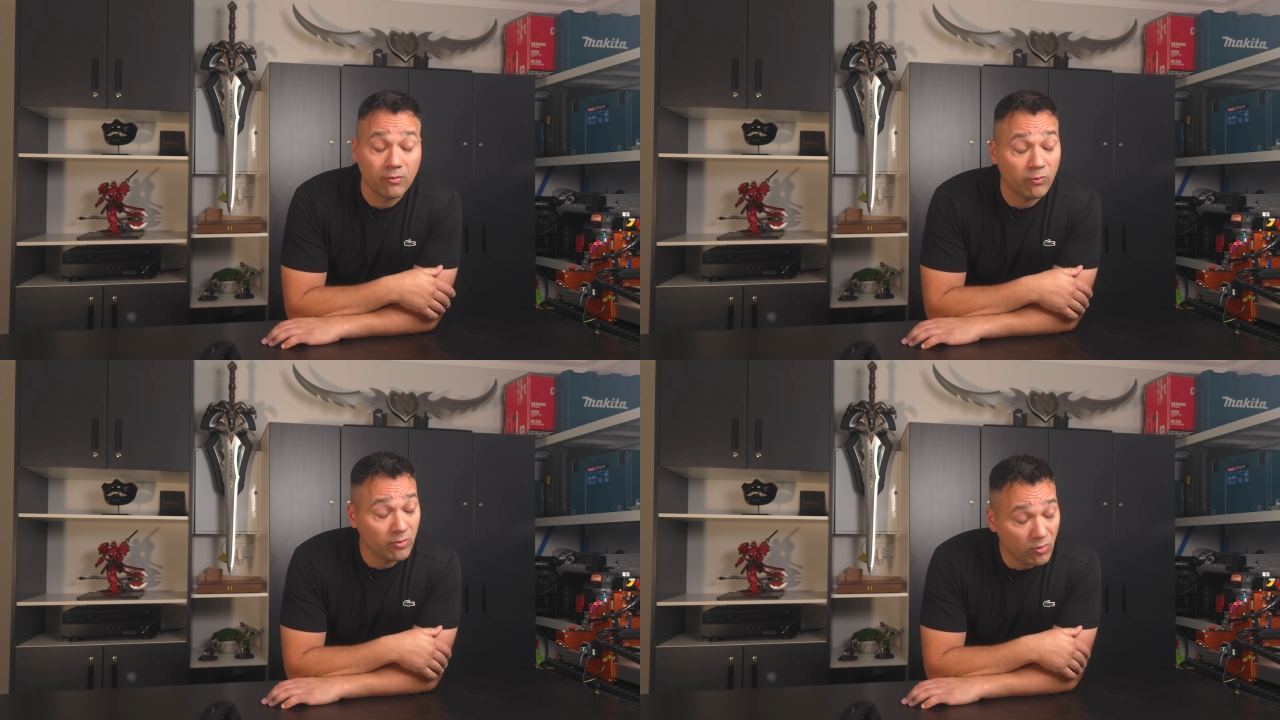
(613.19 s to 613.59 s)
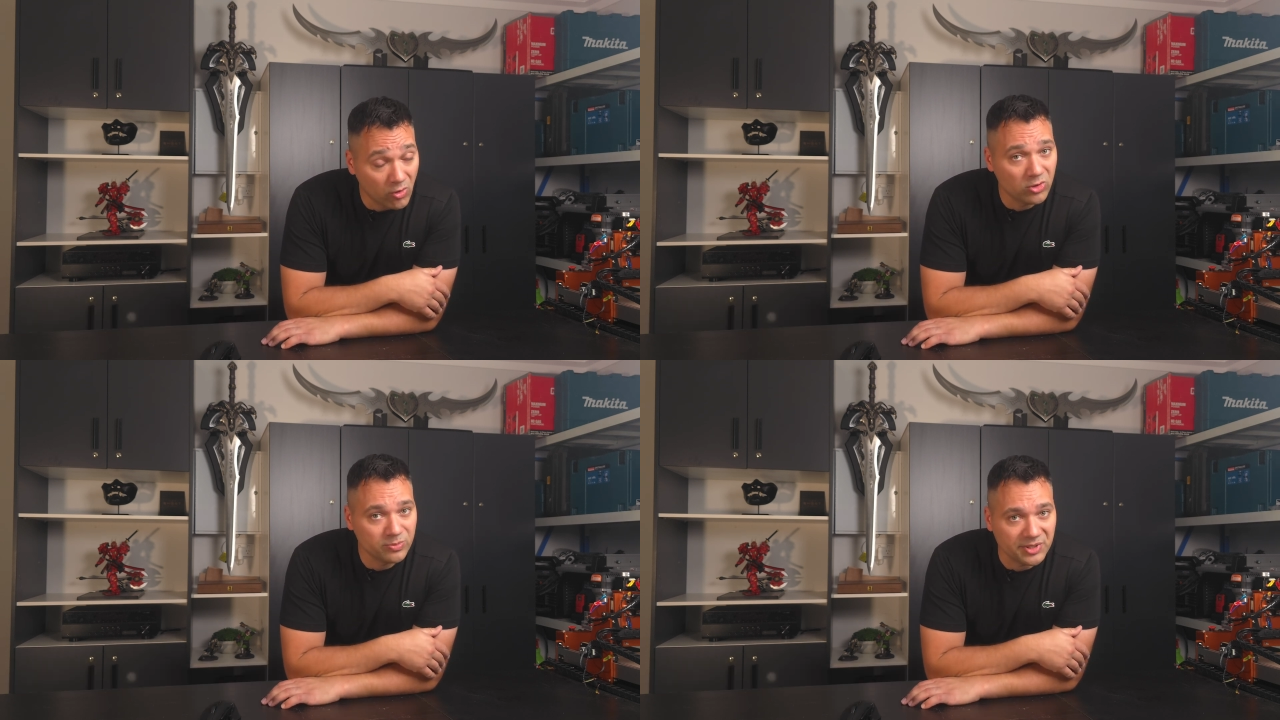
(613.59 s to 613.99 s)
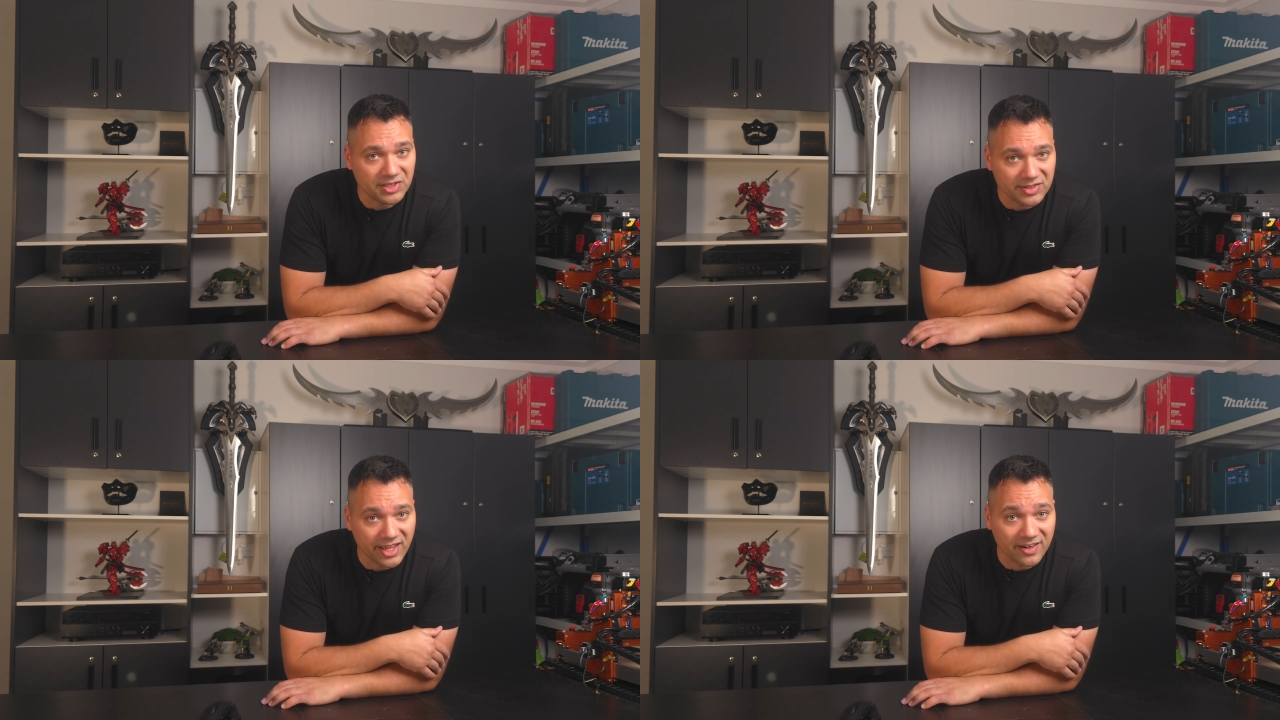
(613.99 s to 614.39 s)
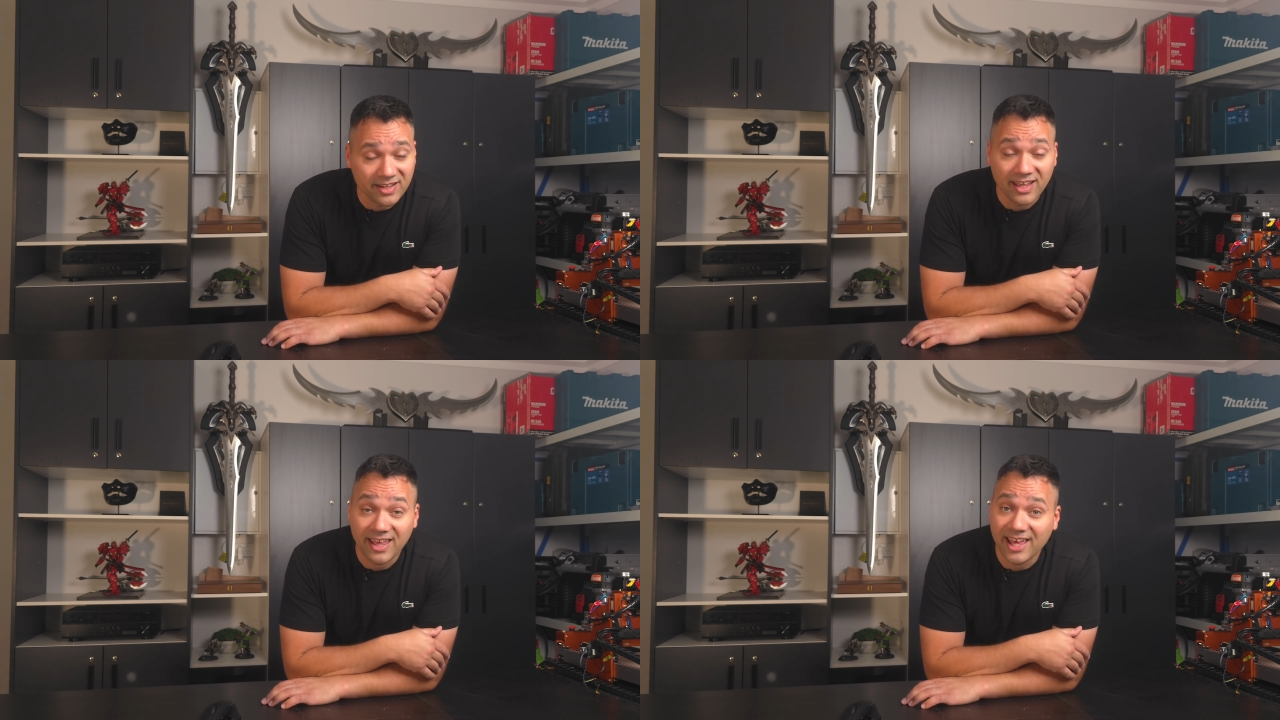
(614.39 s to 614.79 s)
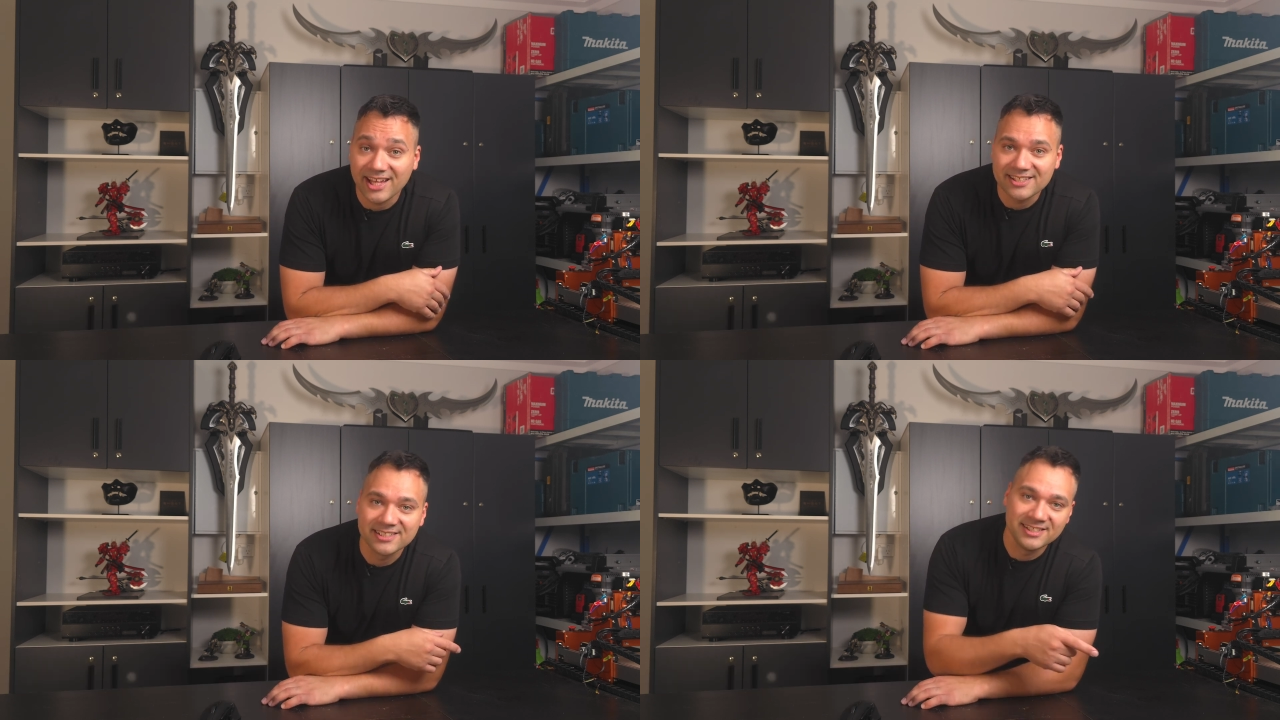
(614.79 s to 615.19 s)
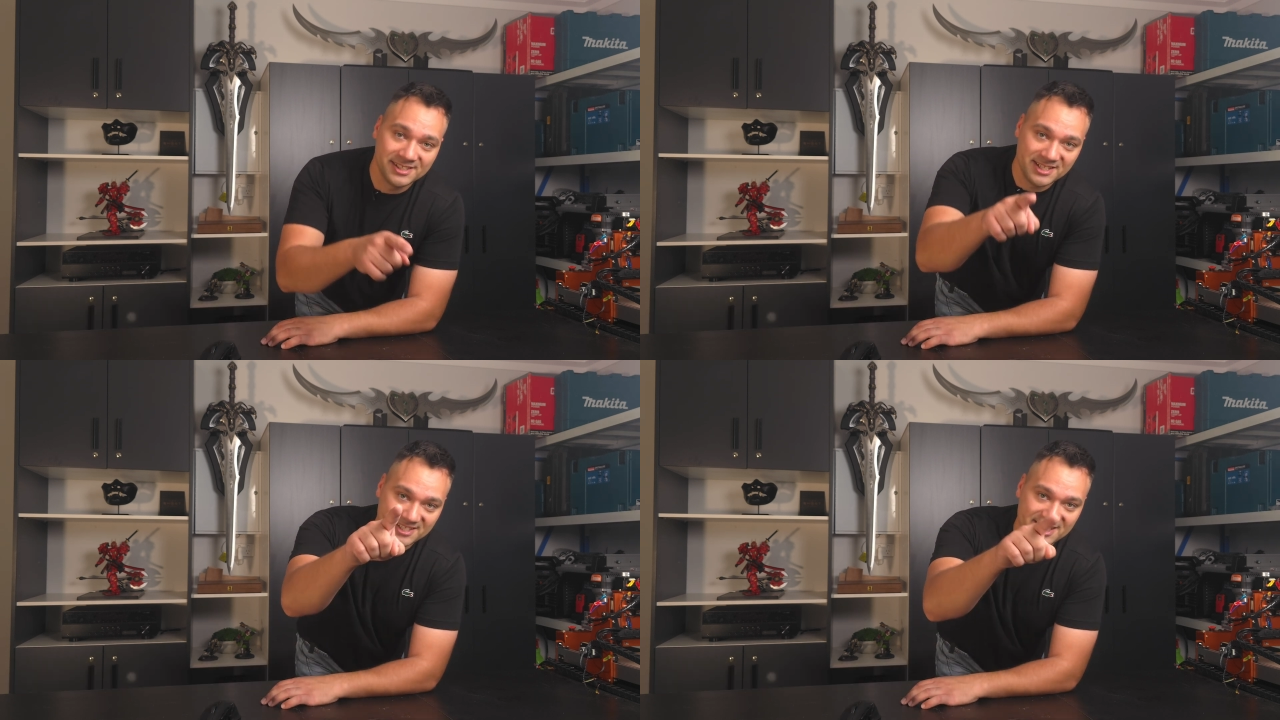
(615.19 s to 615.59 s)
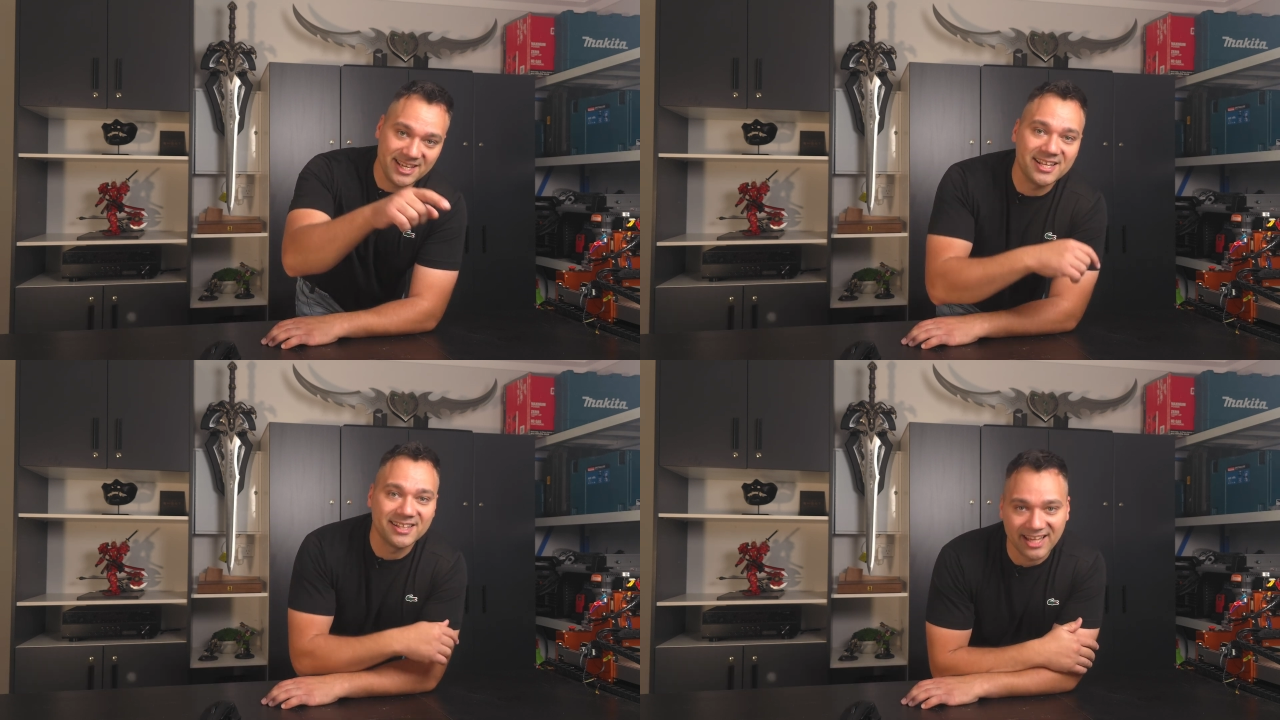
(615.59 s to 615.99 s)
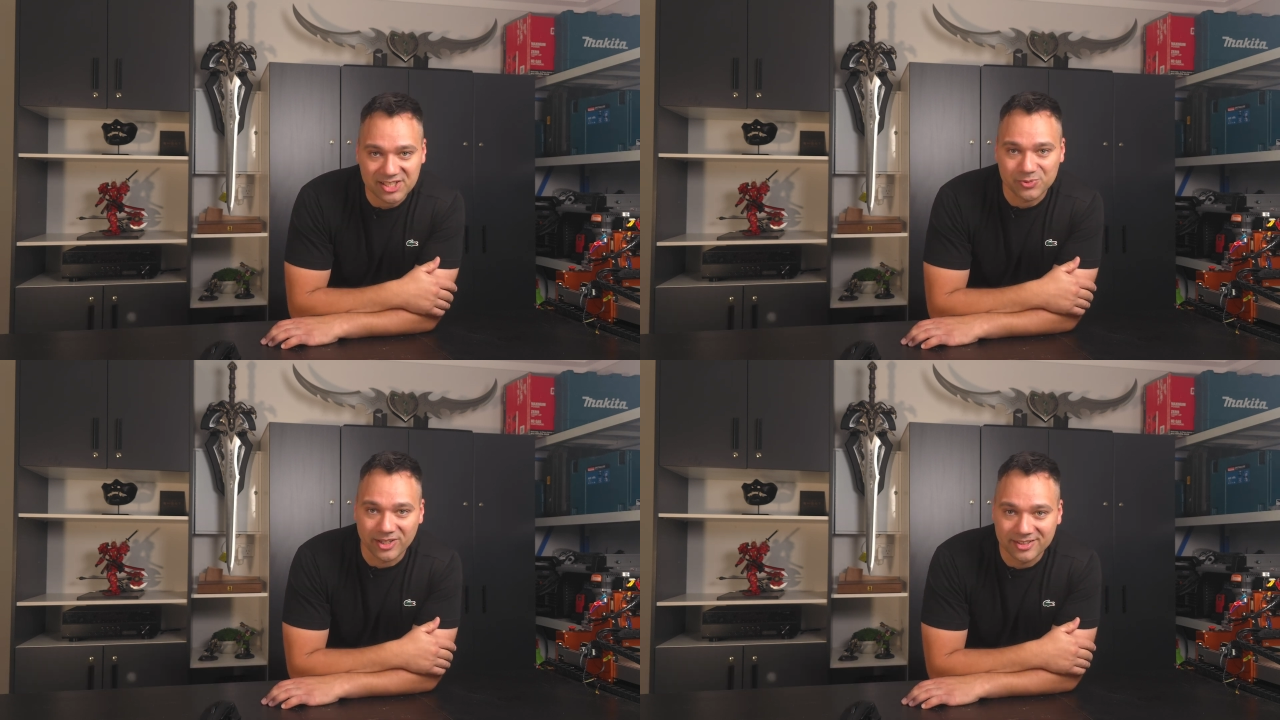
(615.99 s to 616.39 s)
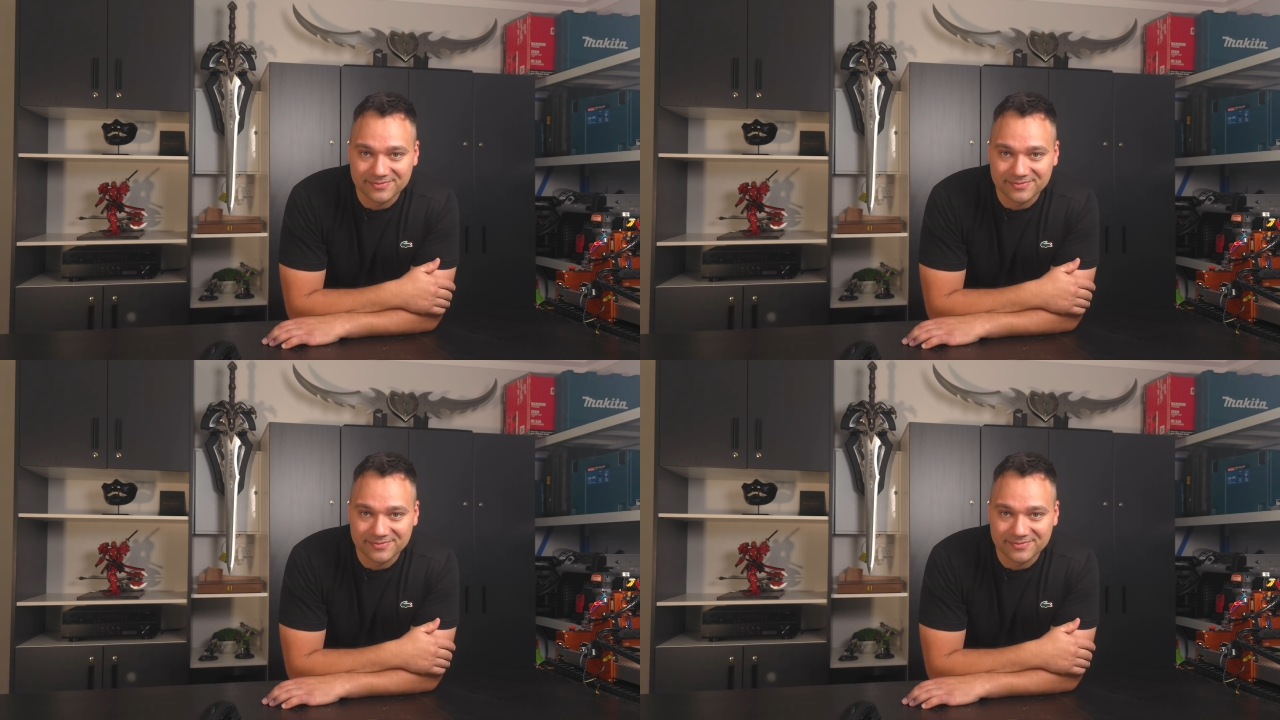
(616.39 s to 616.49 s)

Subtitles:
We've all been there. And see you in the next one.